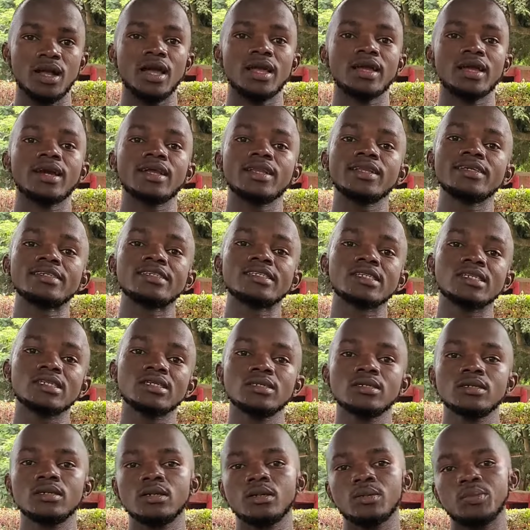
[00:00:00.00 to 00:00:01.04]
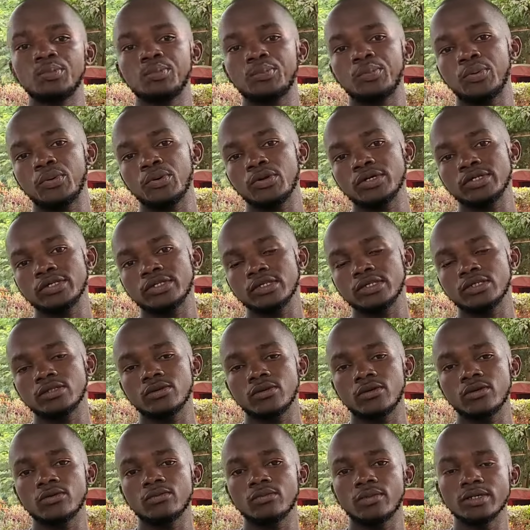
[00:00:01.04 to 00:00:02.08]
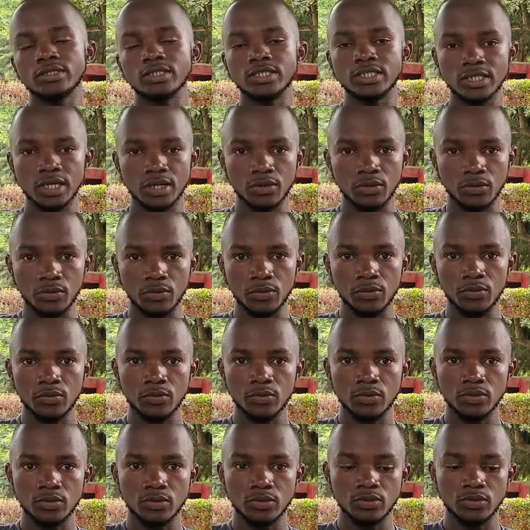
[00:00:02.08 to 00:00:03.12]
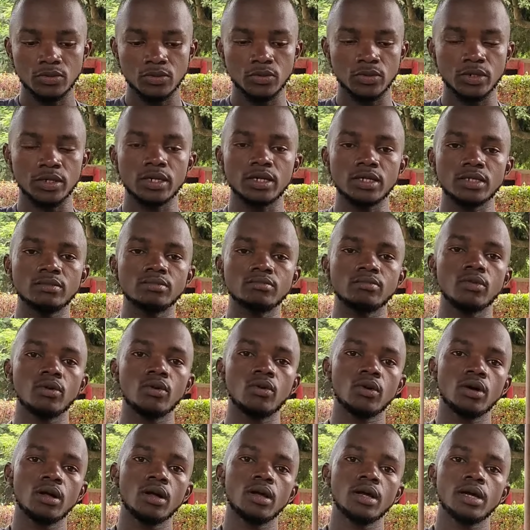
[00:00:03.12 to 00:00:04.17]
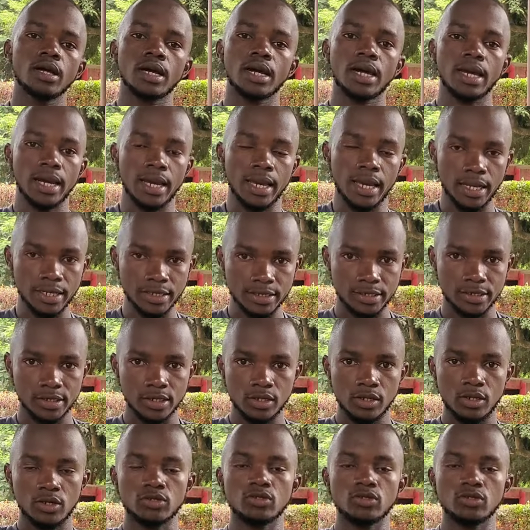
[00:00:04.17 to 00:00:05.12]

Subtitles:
I can easily post it on my channel to get more clients.